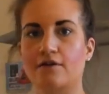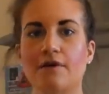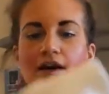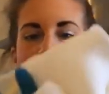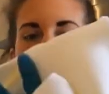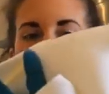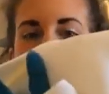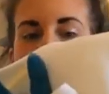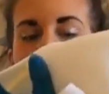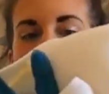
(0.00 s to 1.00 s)
Quite a lot
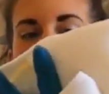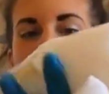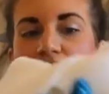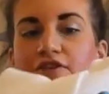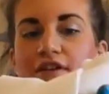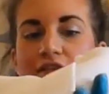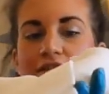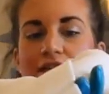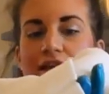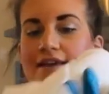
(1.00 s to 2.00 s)
left over, as you can
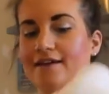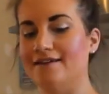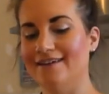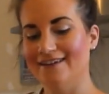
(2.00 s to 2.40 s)
see.